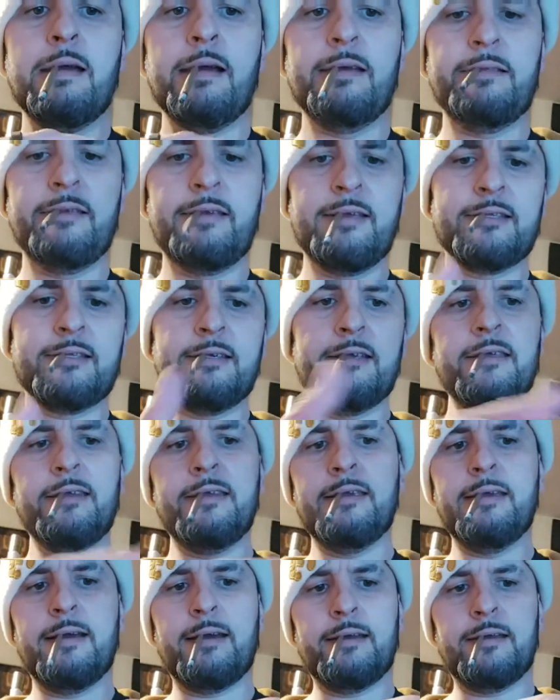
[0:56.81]
I think it's
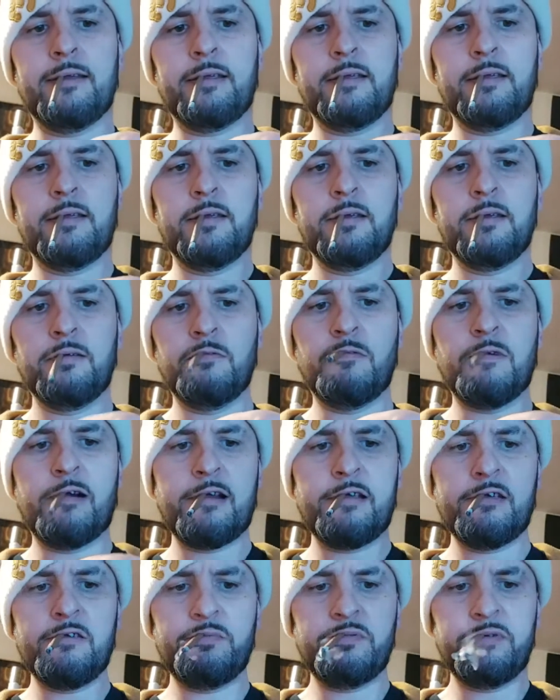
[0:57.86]
idiotic. Why
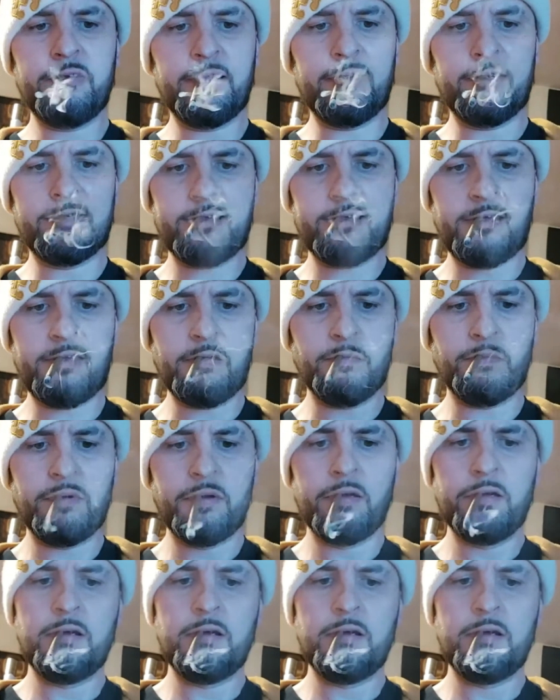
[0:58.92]
are you putting tape